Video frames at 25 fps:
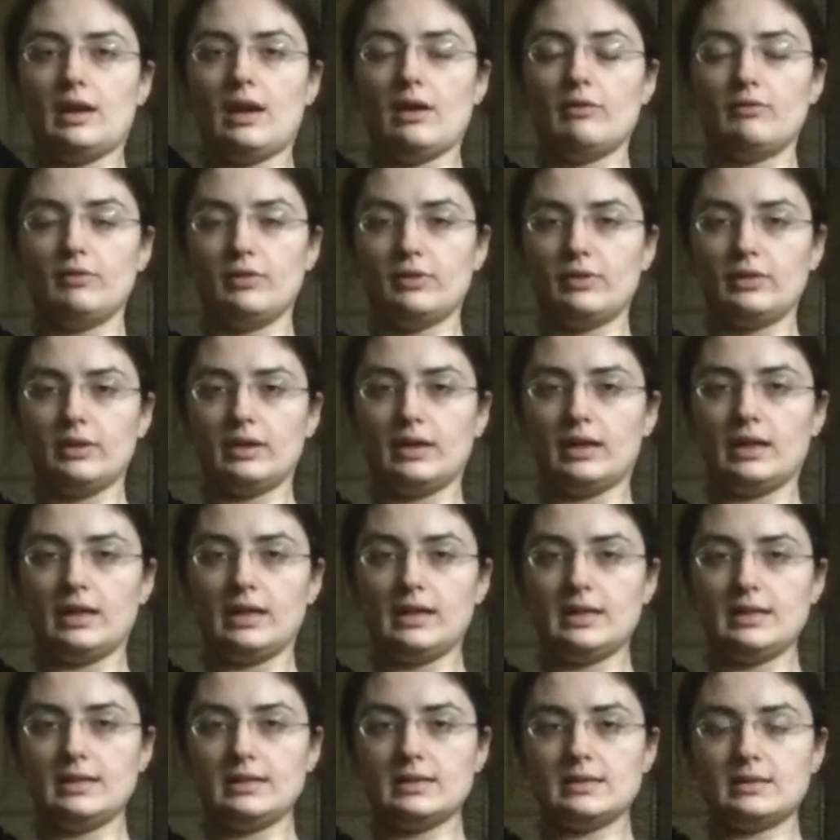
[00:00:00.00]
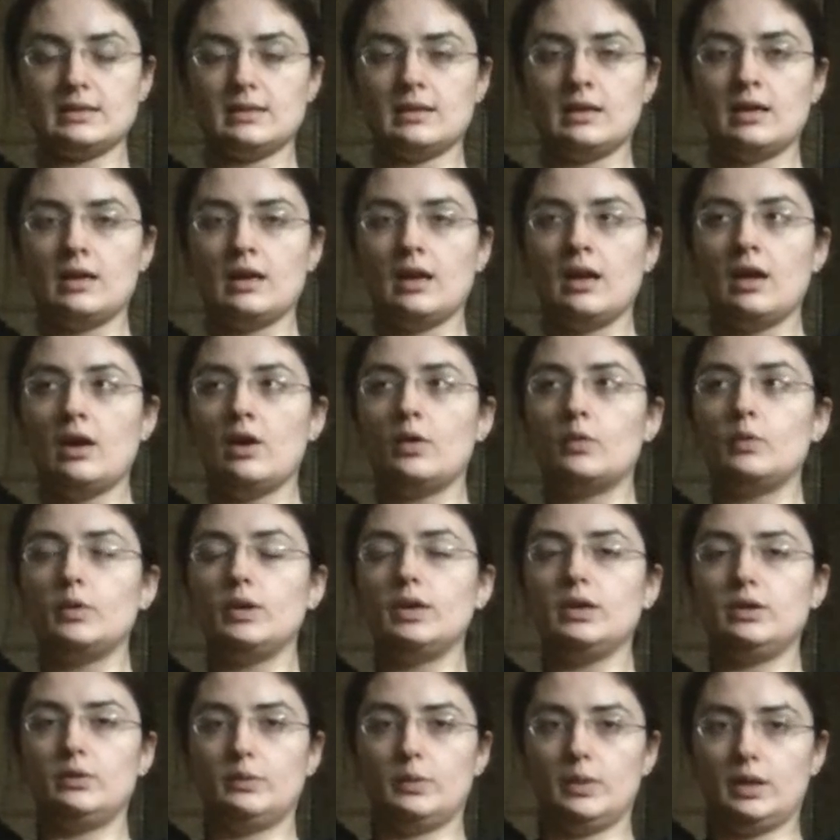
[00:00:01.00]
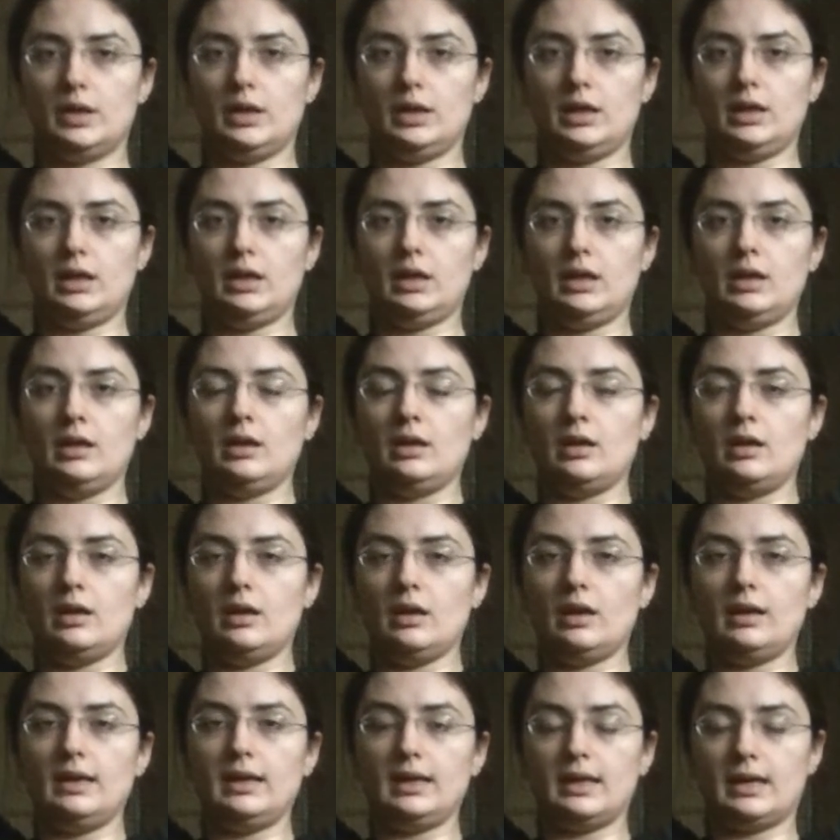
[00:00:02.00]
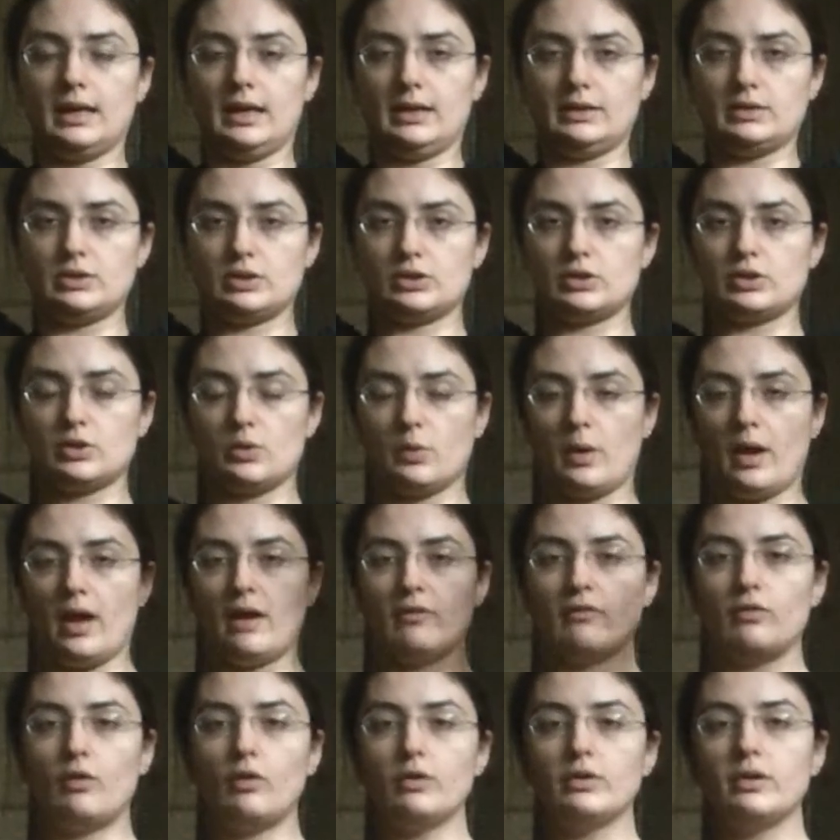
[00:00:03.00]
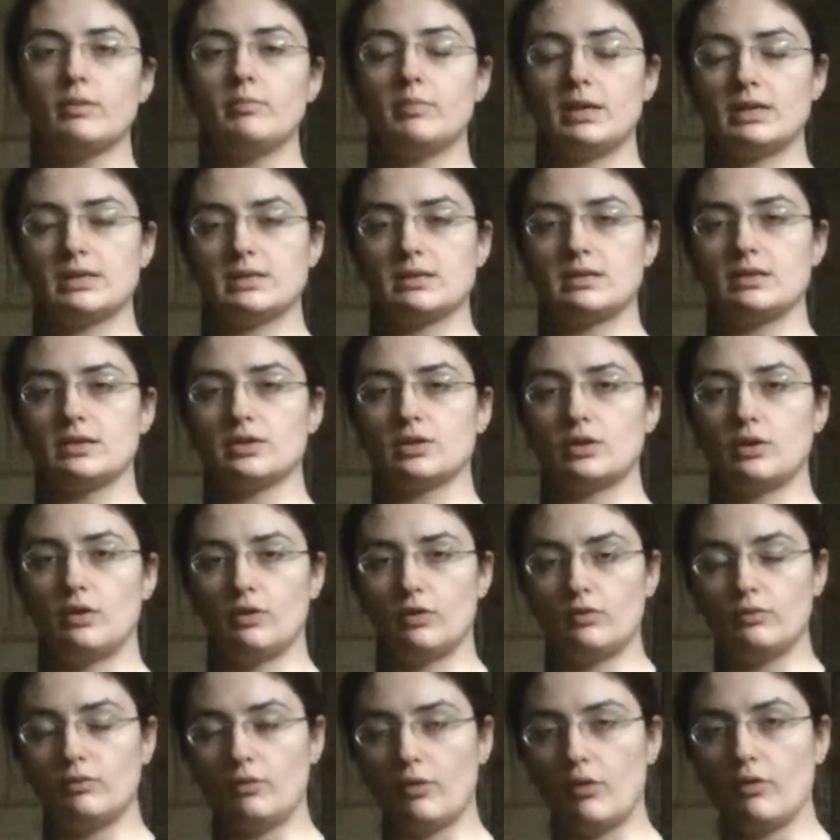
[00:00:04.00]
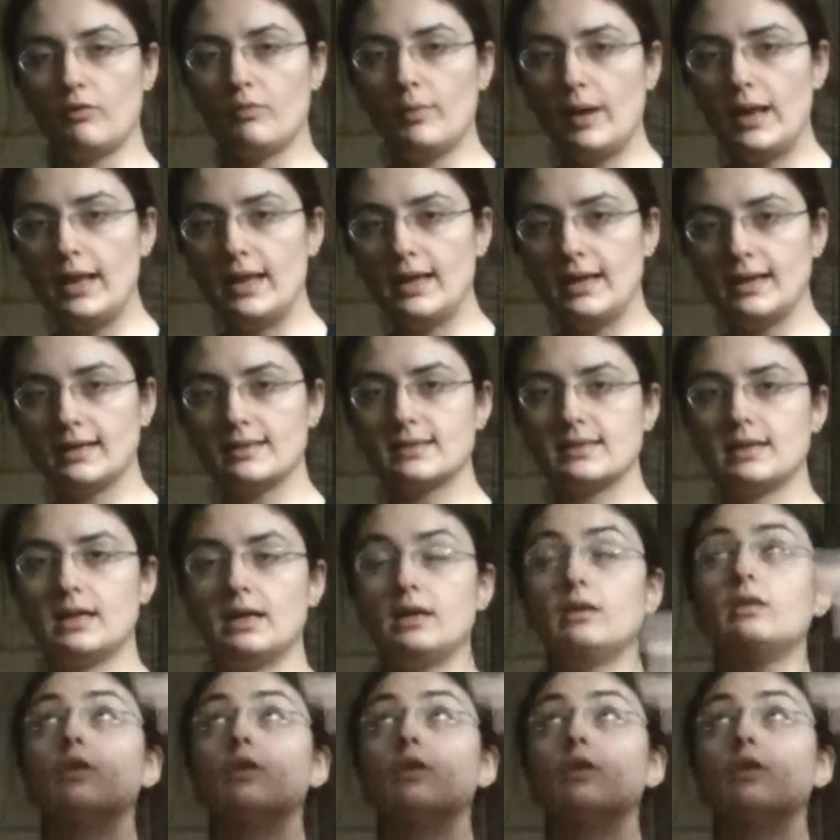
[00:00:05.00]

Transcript: Everything is really engaged. So I have all the muscles of my legs and